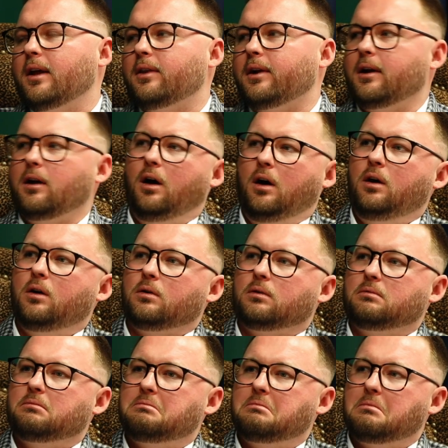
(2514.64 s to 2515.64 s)
And they're
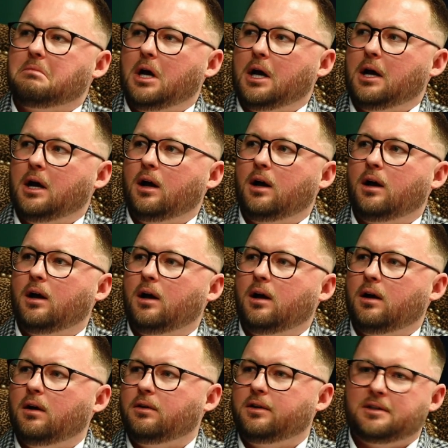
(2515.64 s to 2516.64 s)

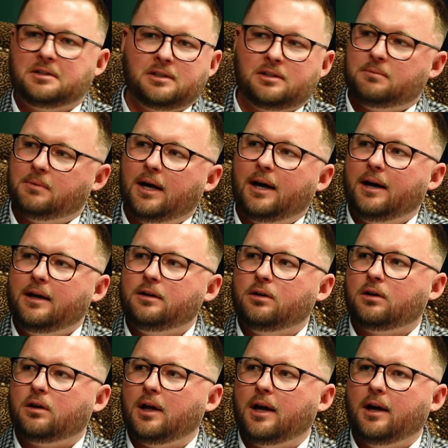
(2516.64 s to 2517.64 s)
like, this is my
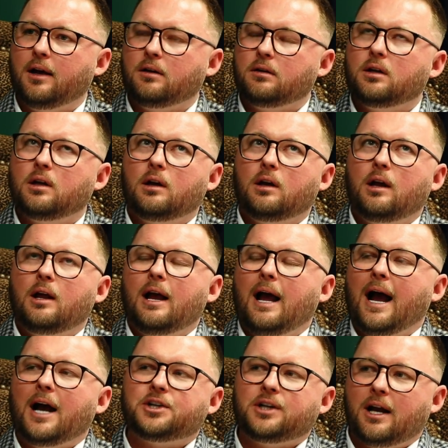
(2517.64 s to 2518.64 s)
ideal client.
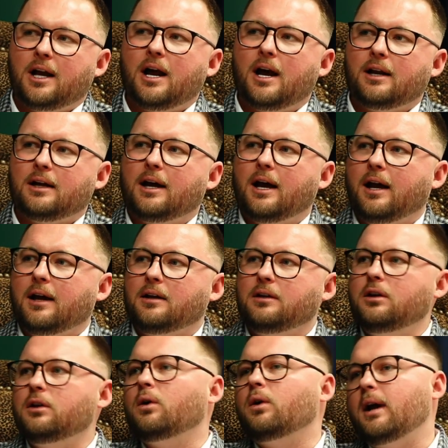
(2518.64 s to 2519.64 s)
Actually, I got a guy.
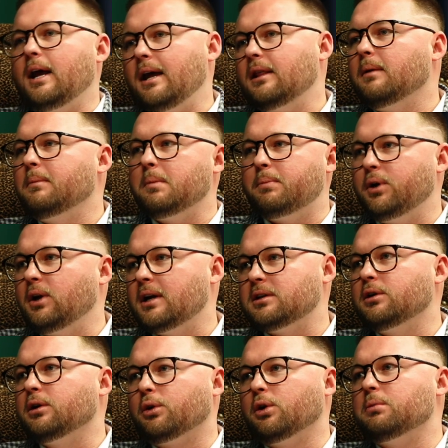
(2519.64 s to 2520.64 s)
You know what? Hey, let me put you
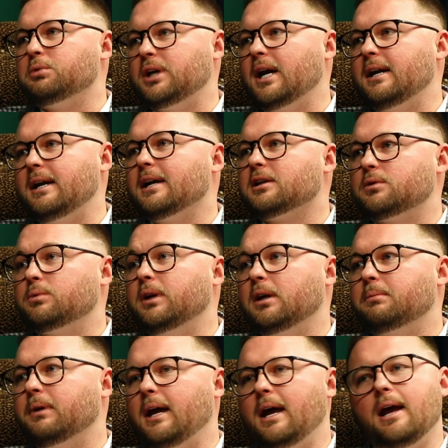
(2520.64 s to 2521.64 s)
guys in a group chat next week.
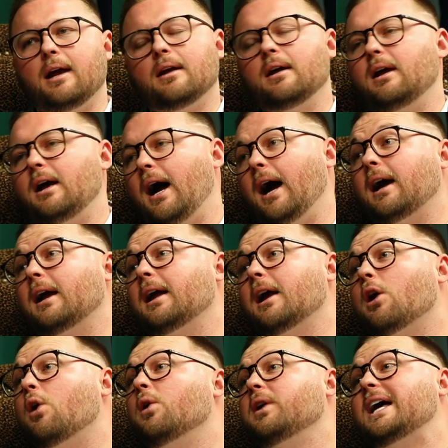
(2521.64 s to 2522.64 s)
But hey, I gotta
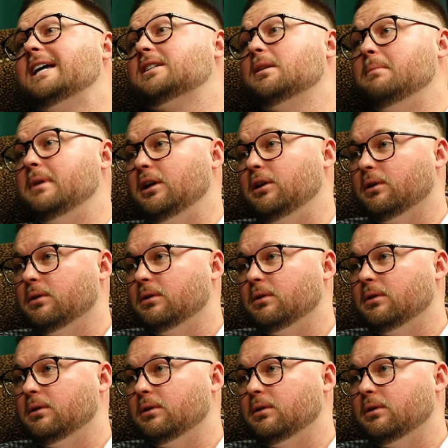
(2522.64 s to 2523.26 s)
get going. Nice to meet you.